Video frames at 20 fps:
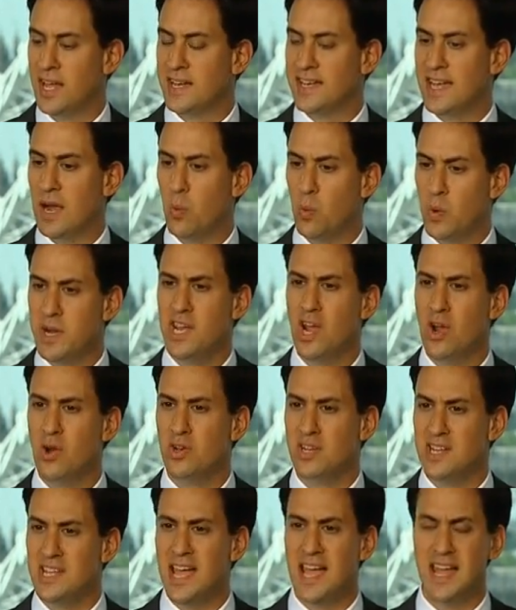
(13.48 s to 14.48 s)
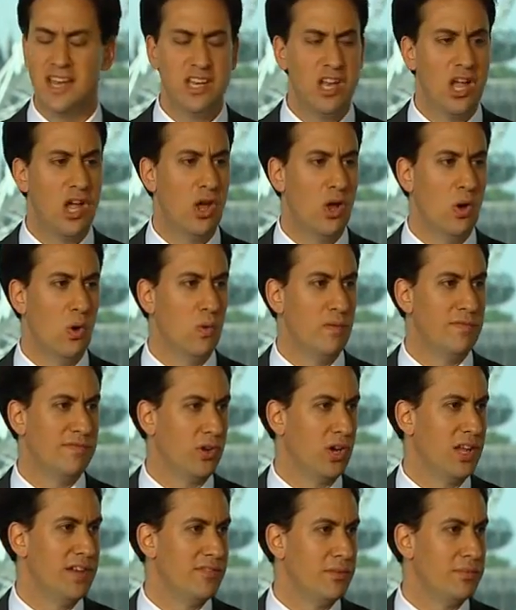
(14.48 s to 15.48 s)
Now, we don't yet know
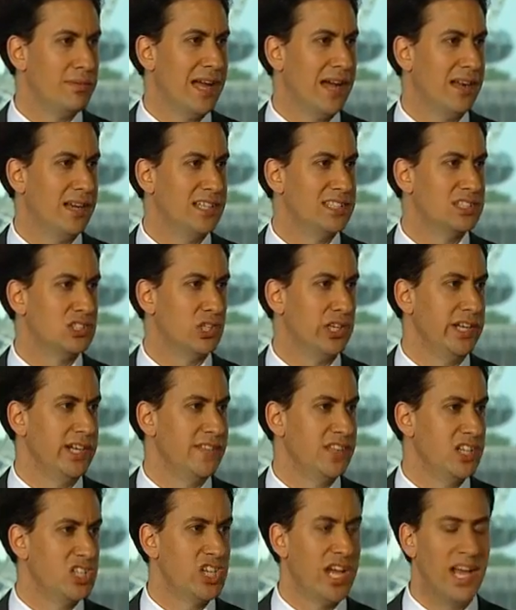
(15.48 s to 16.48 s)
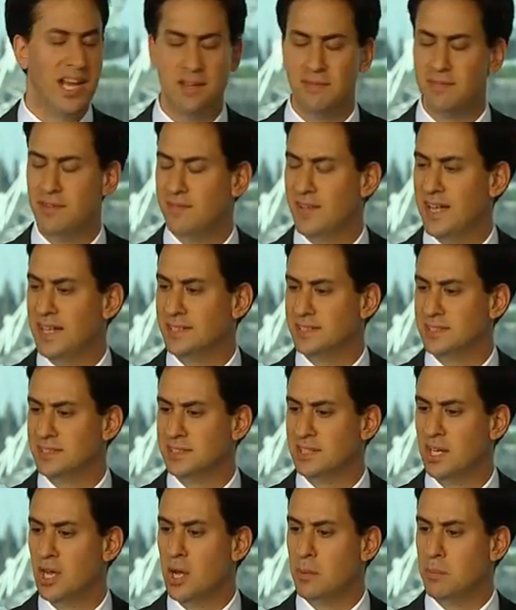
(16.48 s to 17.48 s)
fully from Downing Street the chain of
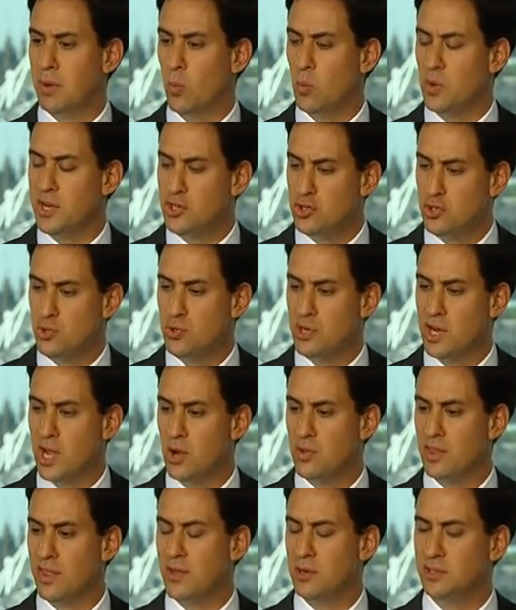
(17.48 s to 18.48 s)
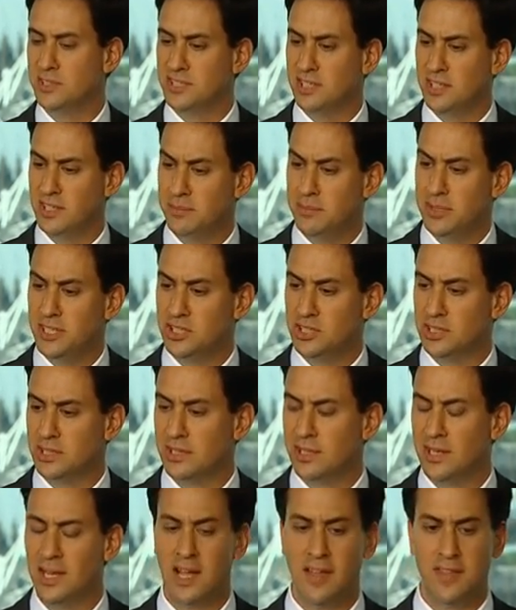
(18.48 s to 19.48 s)
events, but we do know that there is an
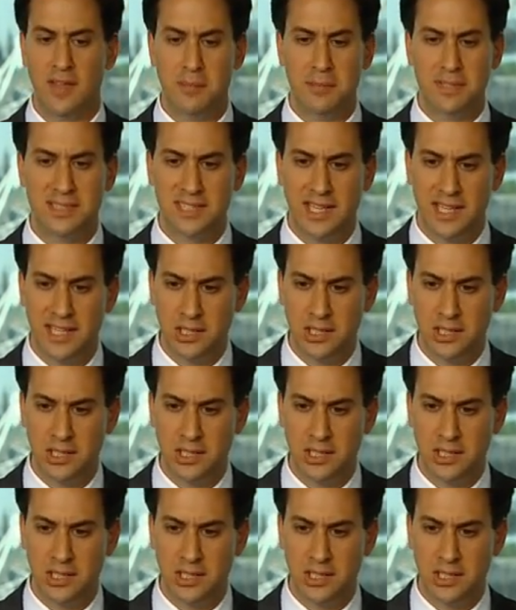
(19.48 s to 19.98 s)
admission that Mr.